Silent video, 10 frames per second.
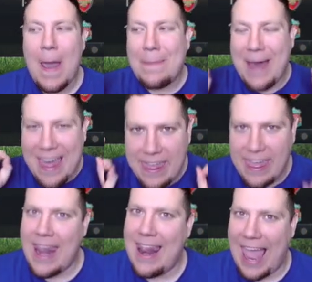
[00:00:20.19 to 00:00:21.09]
but
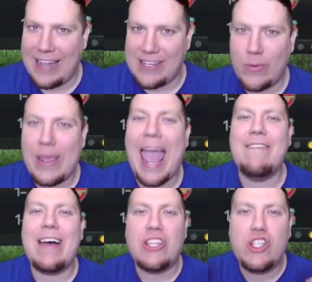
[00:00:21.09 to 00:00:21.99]
then lads, we
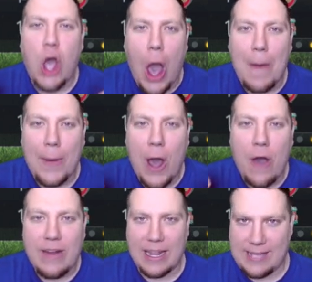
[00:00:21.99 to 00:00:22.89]
have a top
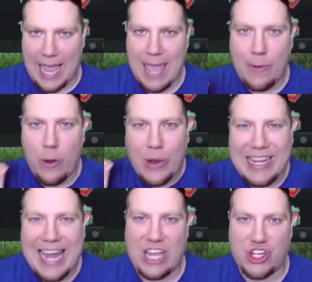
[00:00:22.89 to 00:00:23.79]
of the table
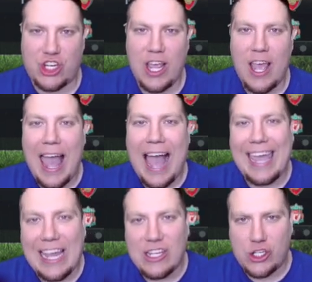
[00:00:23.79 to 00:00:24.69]
clash
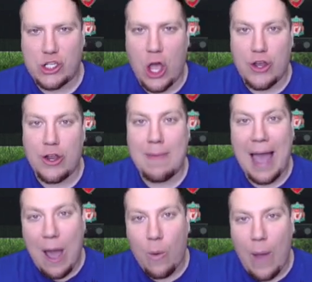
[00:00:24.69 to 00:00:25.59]
against Tottenham
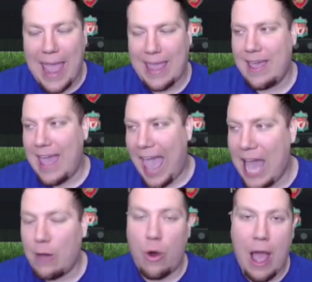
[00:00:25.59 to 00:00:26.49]
away
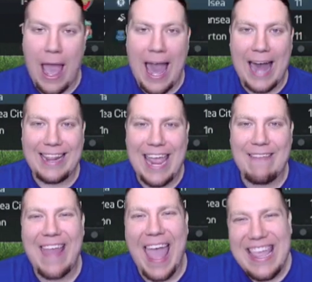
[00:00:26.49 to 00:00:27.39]
at White Hart
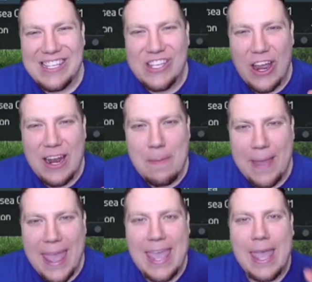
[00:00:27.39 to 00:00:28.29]
Lane. That is going to
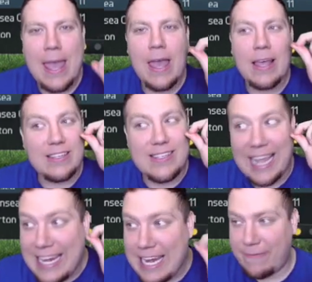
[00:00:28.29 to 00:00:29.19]
be
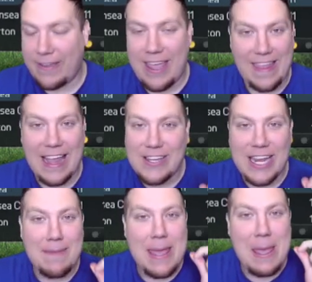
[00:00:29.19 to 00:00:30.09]
significant. That's
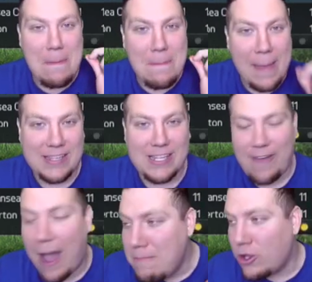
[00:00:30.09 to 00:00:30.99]
going to be
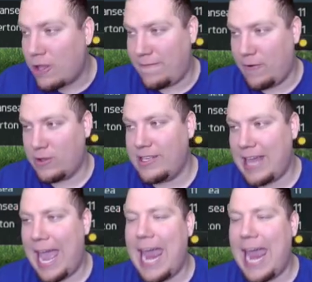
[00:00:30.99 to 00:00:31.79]
massive. I'm looking forward to that.